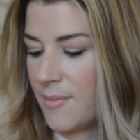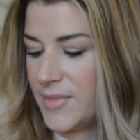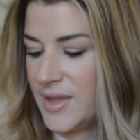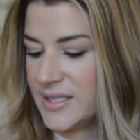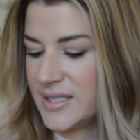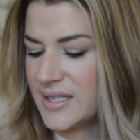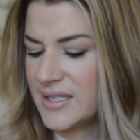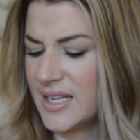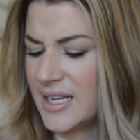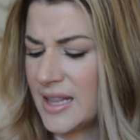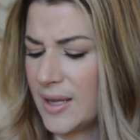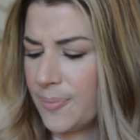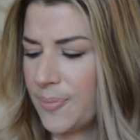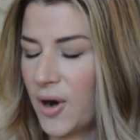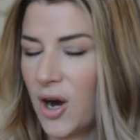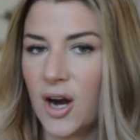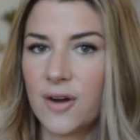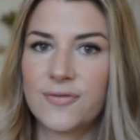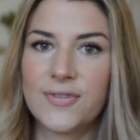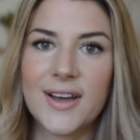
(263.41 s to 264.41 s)
This is like the
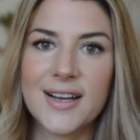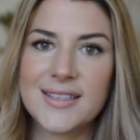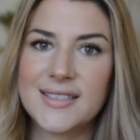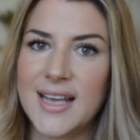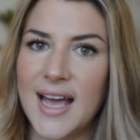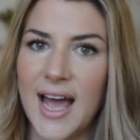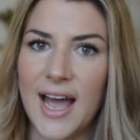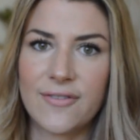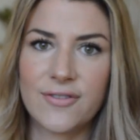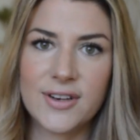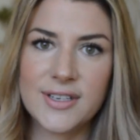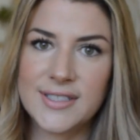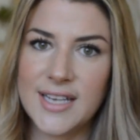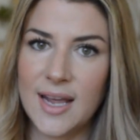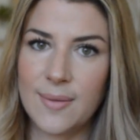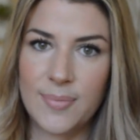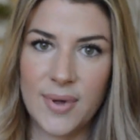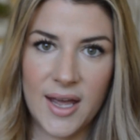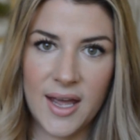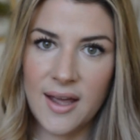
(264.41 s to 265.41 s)
perfect
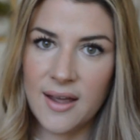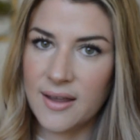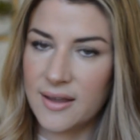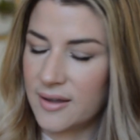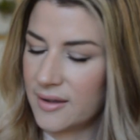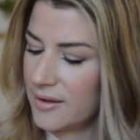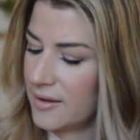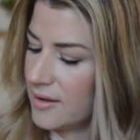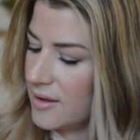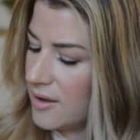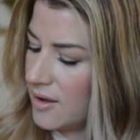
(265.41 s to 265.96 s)
everyday pink.